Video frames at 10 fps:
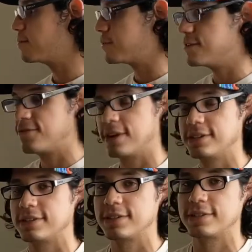
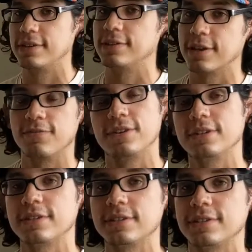prefixes and
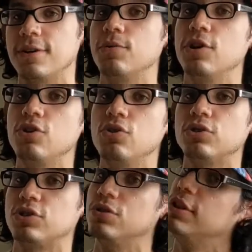suffixes that we
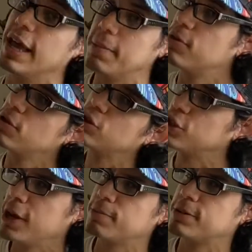use to name those
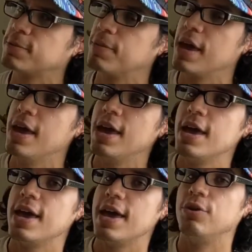shapes.
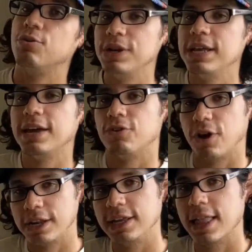In reading and
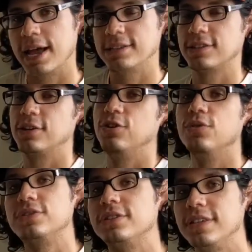writing class,
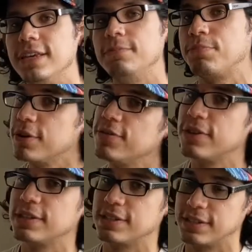you've seen
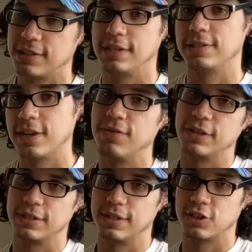prefixes and
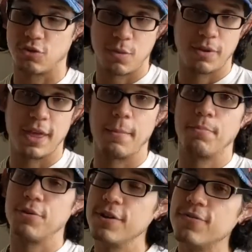suffixes. Remember that
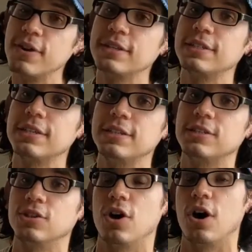
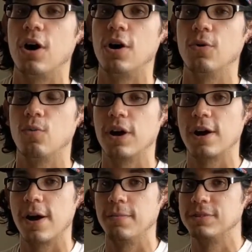prefixes are what
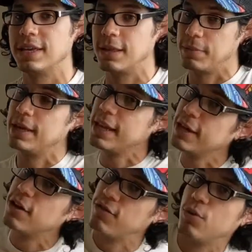comes at the
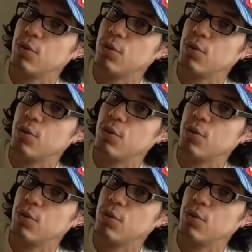beginning of a